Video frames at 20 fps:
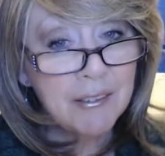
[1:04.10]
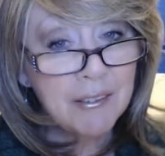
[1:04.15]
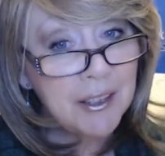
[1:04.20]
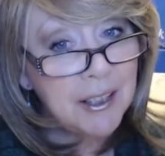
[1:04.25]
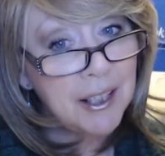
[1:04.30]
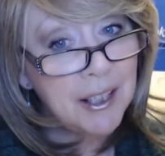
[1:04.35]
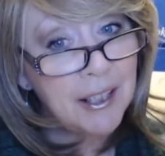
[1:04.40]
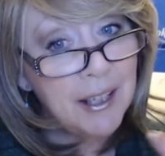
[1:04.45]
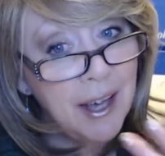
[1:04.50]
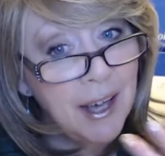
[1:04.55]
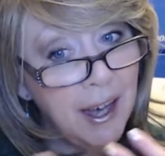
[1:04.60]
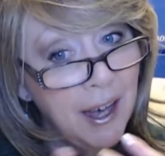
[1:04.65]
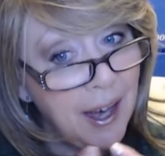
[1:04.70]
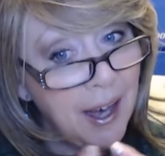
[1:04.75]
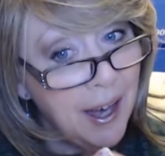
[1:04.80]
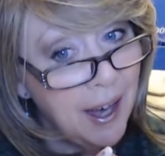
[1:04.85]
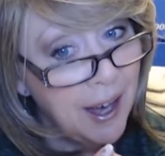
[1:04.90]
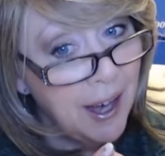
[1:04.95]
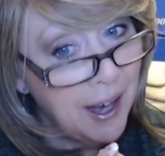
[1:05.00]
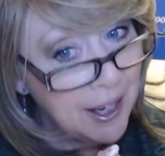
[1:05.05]
in it.
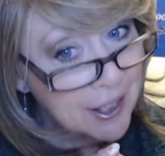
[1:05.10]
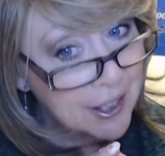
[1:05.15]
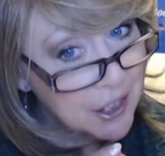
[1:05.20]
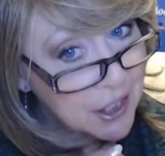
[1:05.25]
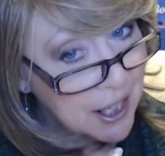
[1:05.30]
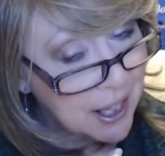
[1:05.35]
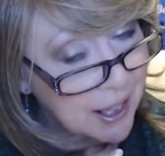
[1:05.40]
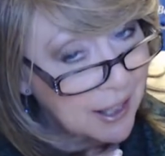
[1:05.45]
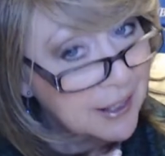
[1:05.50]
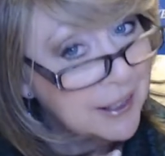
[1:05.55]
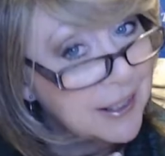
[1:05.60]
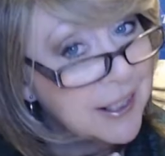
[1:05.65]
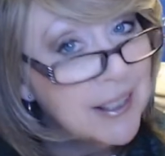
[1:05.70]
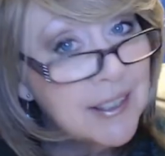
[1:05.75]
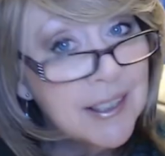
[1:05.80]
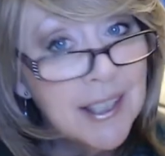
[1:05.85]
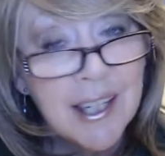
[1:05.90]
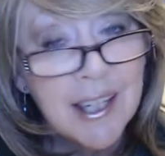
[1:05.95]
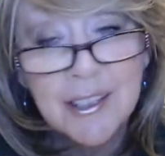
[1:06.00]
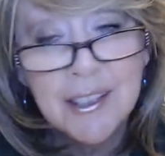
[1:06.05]
Hashtag
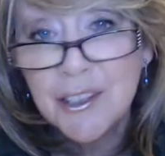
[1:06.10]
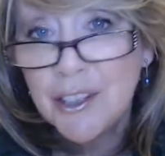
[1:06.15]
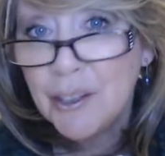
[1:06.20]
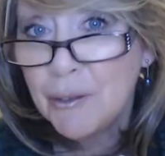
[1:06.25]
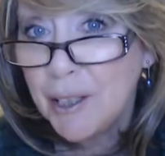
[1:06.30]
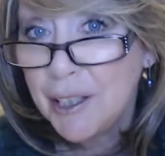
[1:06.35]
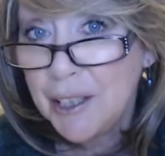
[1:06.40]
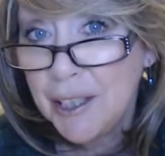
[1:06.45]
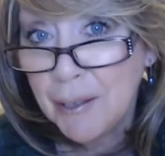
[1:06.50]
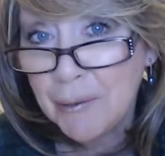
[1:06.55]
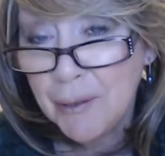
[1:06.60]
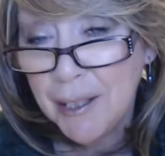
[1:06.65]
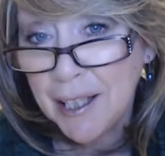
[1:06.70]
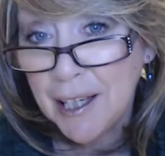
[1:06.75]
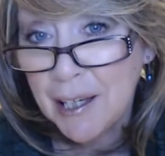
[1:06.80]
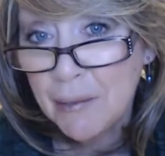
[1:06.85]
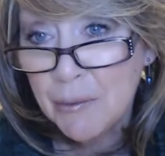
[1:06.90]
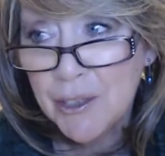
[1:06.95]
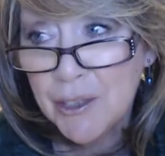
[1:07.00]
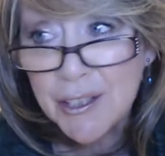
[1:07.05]
Nancy has no idea when it
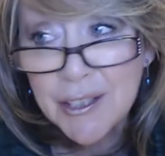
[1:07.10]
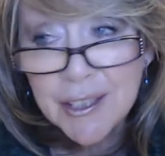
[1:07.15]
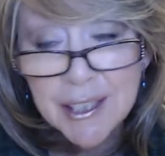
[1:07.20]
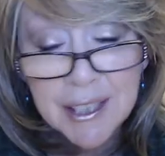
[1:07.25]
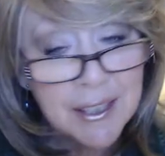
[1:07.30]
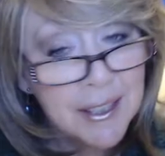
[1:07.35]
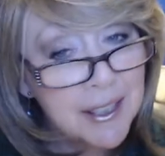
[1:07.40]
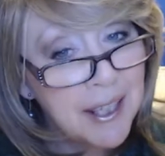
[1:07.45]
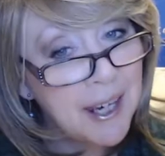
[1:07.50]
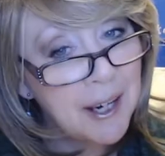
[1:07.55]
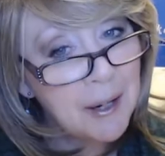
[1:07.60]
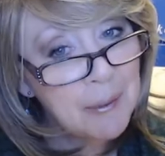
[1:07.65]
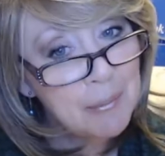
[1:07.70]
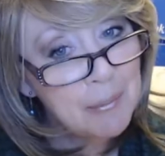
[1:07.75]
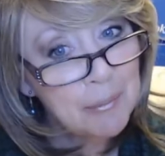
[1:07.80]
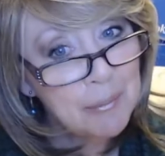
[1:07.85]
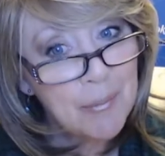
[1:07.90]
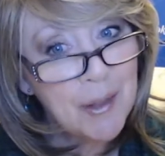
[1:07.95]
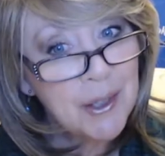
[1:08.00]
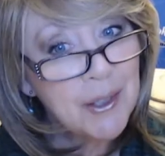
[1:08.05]
comes to skincare.
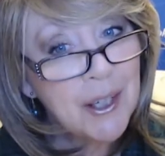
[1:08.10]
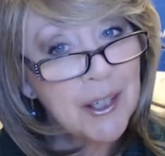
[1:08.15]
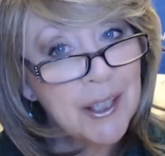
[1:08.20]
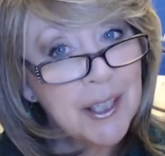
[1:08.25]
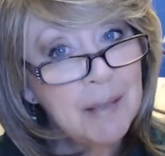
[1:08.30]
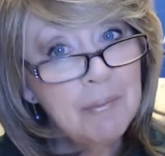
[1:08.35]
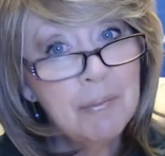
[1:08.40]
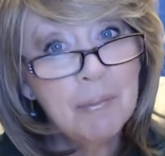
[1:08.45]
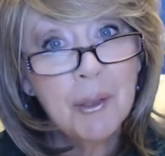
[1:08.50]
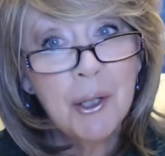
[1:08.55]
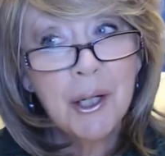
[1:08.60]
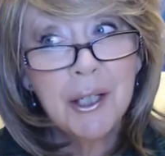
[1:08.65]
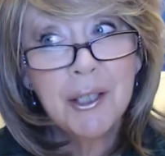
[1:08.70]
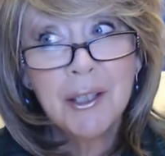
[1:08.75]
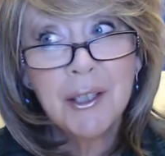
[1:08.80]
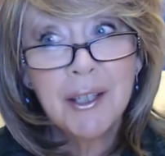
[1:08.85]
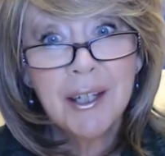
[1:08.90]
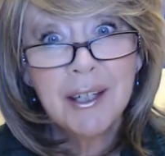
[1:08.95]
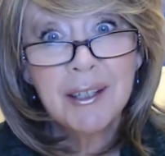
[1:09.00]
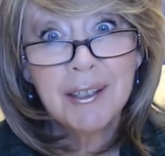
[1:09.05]
Your input,
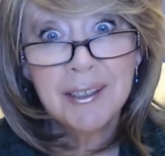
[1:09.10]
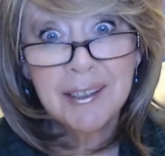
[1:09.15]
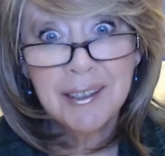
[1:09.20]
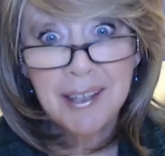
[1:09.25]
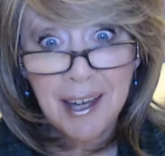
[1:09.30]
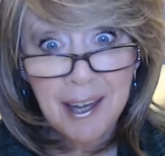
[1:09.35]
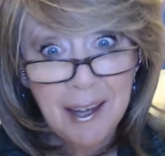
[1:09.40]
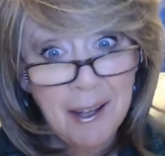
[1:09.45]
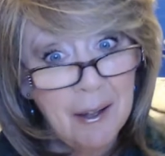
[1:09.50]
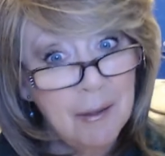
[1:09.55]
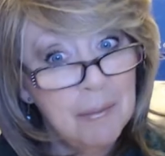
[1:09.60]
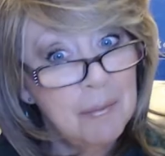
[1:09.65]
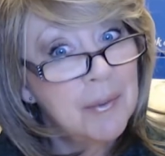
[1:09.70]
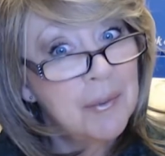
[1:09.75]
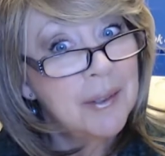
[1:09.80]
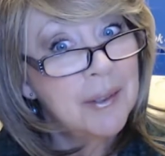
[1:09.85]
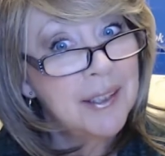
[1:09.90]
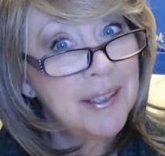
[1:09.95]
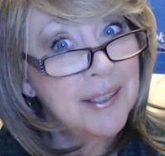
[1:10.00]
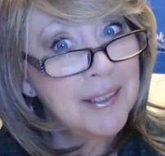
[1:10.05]
your help
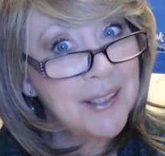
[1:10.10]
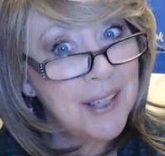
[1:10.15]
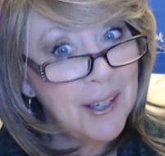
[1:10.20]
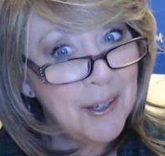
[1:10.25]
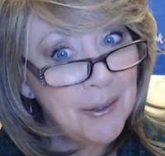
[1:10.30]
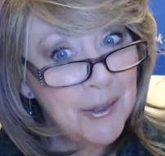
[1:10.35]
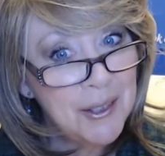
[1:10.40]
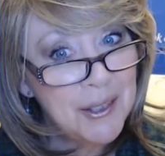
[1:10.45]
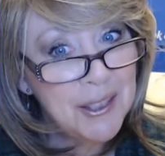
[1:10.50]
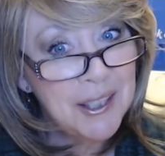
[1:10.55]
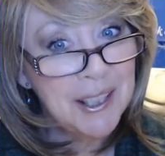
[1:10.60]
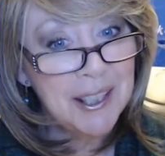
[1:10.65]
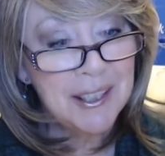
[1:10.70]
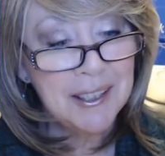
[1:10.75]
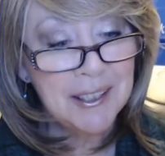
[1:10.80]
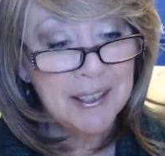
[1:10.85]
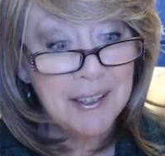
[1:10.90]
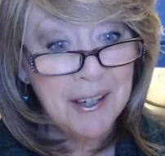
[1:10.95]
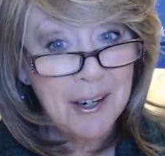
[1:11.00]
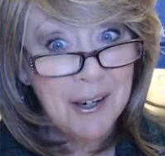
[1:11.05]
is always
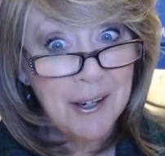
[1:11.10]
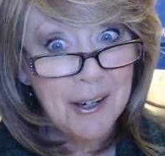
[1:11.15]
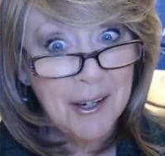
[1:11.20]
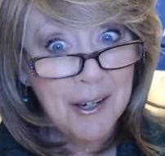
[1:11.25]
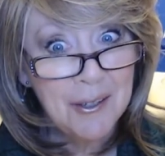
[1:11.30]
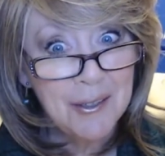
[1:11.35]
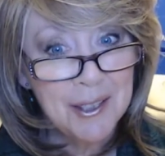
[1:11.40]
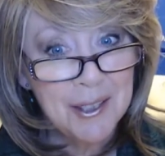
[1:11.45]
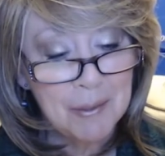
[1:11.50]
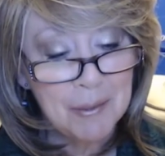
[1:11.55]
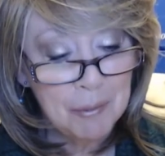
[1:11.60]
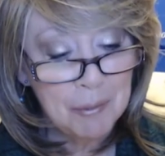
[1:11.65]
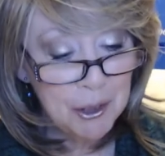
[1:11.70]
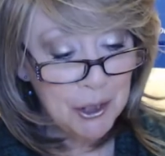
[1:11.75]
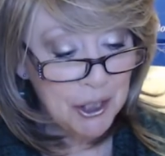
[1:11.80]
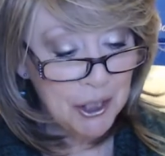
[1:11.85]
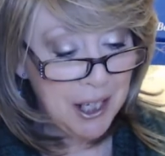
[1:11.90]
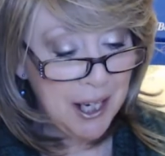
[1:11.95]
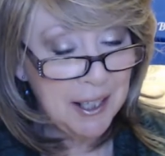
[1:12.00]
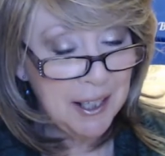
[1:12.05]
needed, always
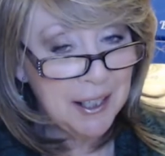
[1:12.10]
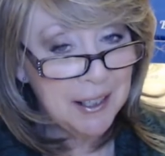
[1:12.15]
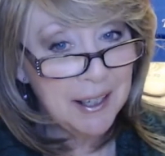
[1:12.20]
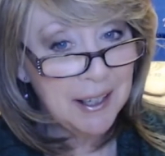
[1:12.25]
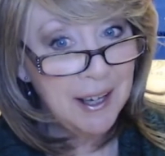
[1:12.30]
appreciated.